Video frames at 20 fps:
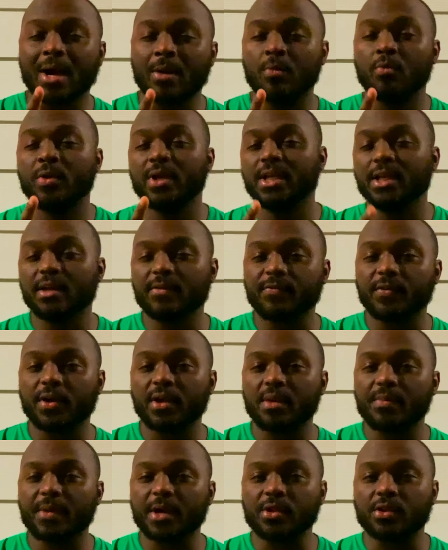we didn't forget
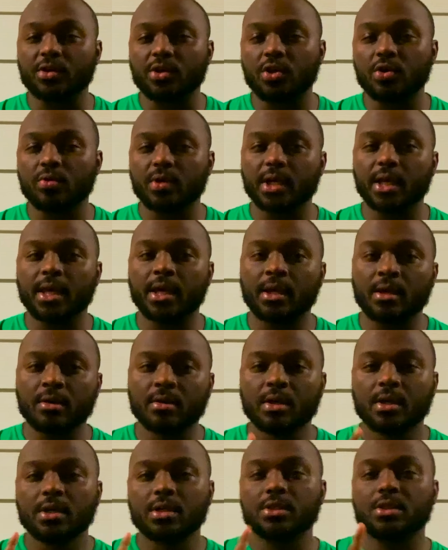about the Q&A.
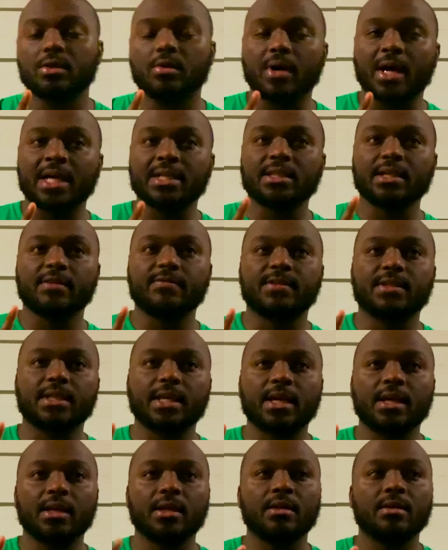So as I've
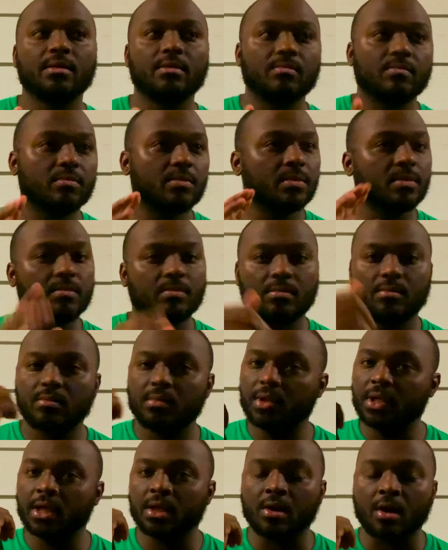said
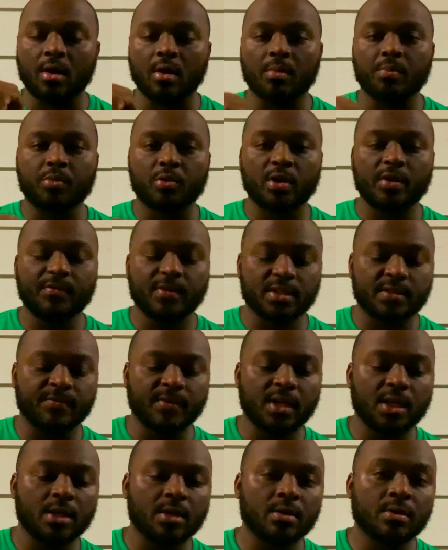in our previous
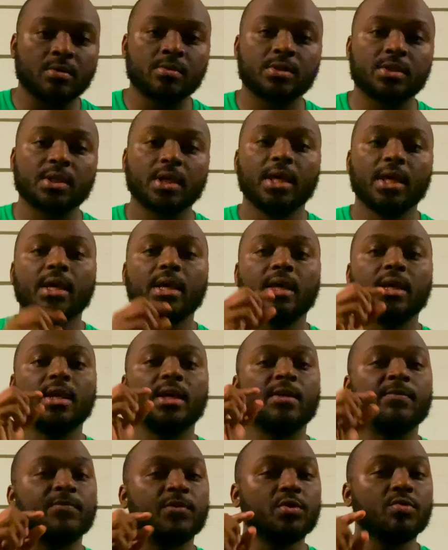videos,
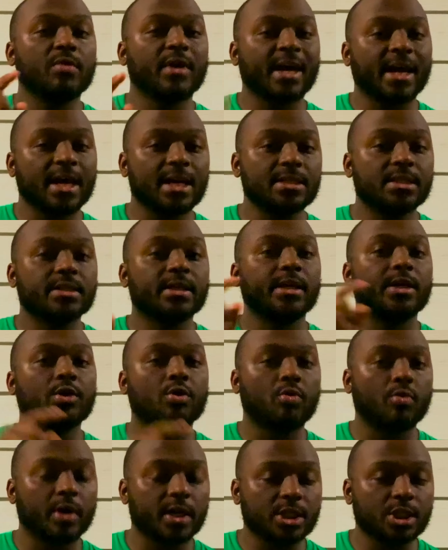if you ask a
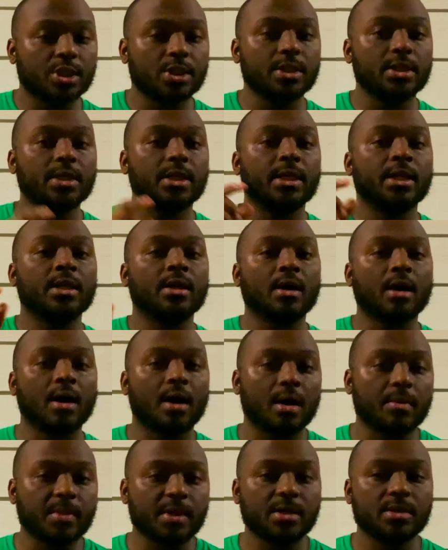question in the
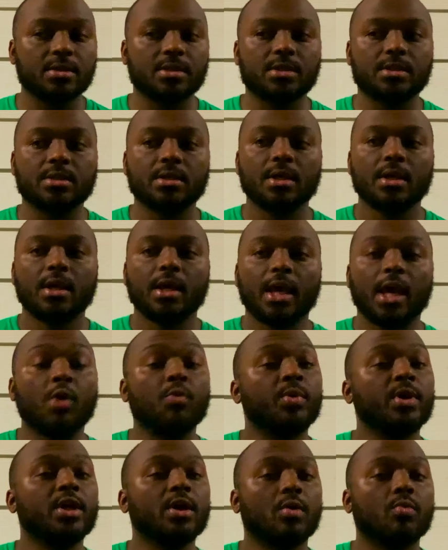comments and
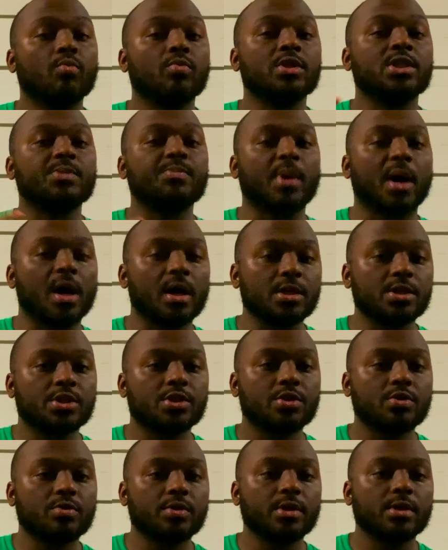we don't respond
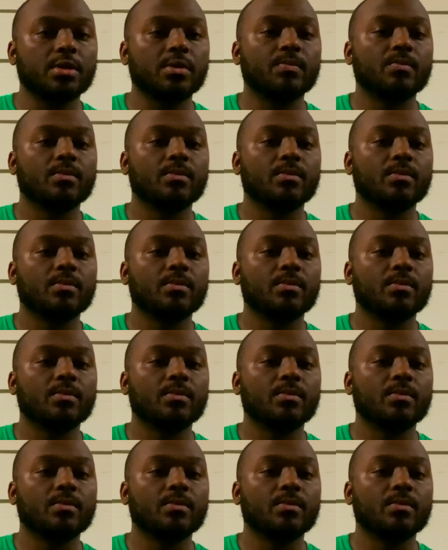to it,